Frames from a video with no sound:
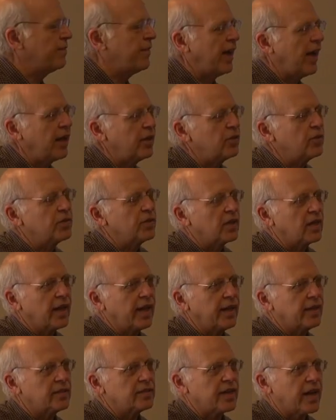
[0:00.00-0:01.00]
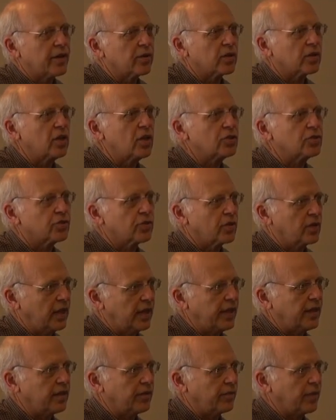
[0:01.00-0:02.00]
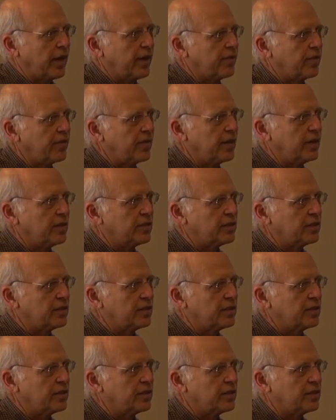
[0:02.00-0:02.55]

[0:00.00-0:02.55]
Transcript: valued the land as agricultural land rather than